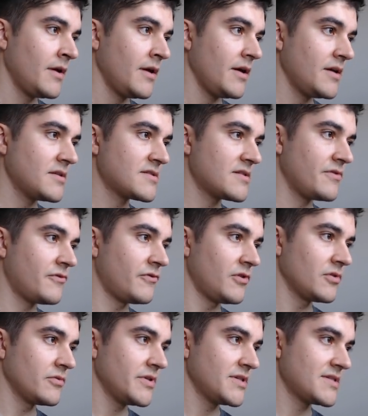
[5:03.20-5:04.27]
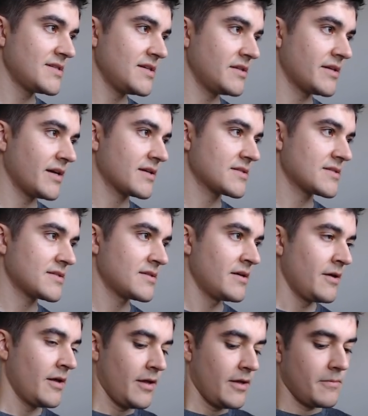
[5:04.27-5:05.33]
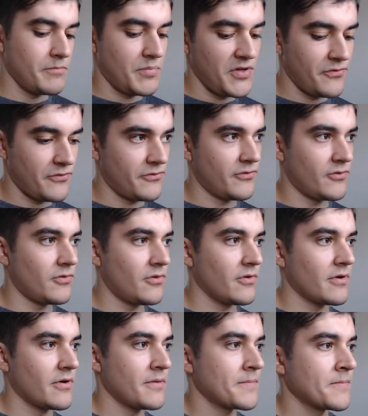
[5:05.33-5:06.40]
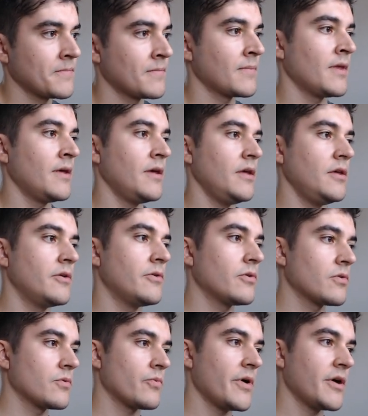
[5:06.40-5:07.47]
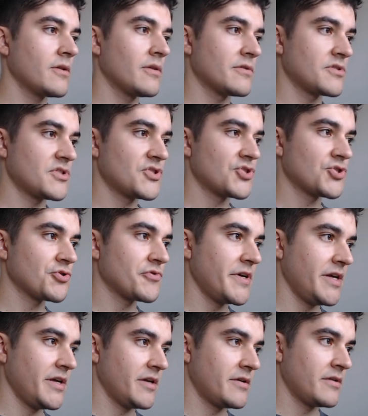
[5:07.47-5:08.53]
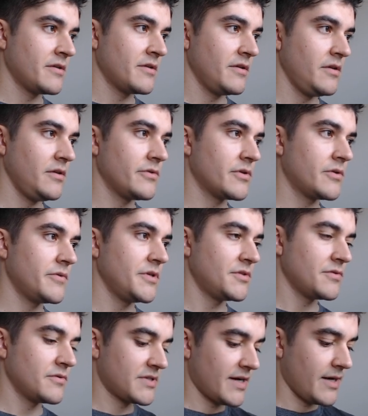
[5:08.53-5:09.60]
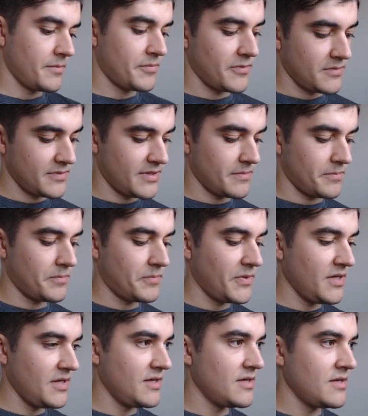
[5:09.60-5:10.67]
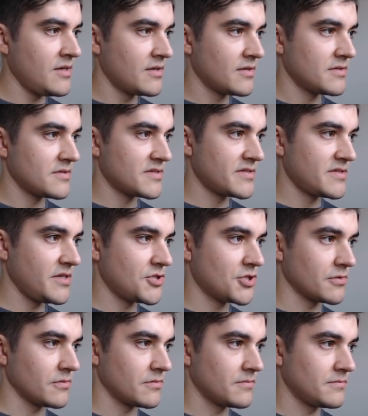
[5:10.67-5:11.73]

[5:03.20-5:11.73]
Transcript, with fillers: It's the following syntax. Before your regular string, you're going to type the P sigil.